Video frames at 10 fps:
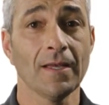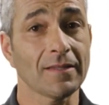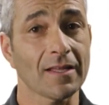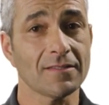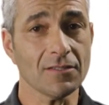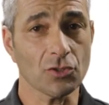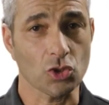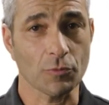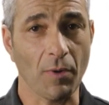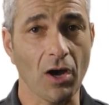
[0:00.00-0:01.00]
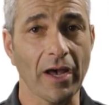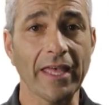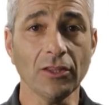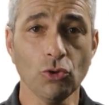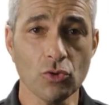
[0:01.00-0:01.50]
while the
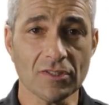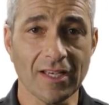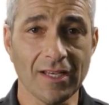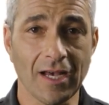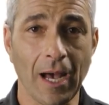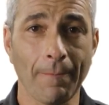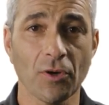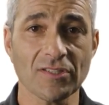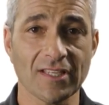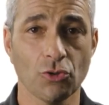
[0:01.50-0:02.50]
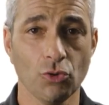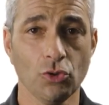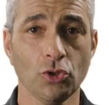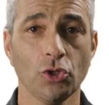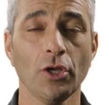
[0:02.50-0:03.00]
N1200 bracket has a
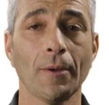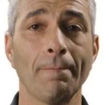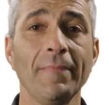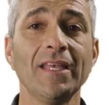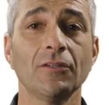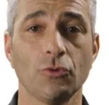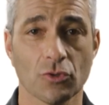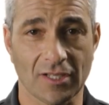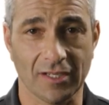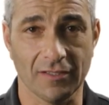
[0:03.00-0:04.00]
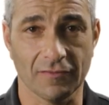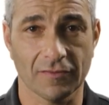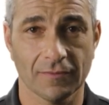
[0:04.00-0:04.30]
total of 1,200 pounds.